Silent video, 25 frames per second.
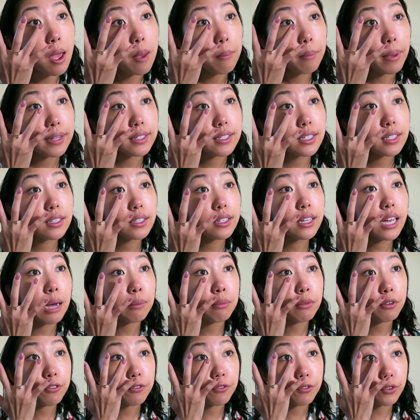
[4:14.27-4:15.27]
Basically,
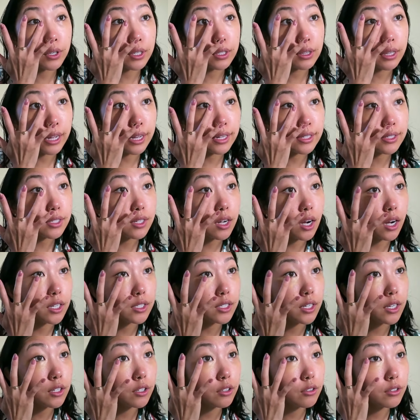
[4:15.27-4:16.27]
I'm a freelance
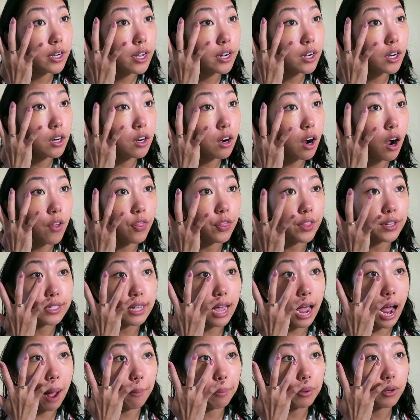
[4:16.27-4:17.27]
content creator on this
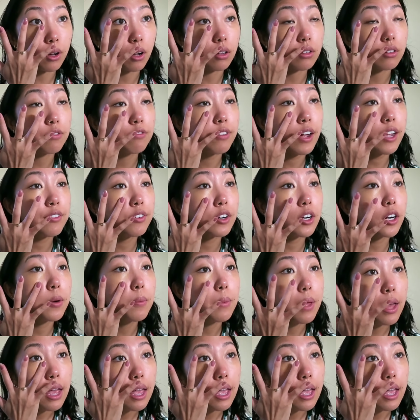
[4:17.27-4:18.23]
app called Fiverr.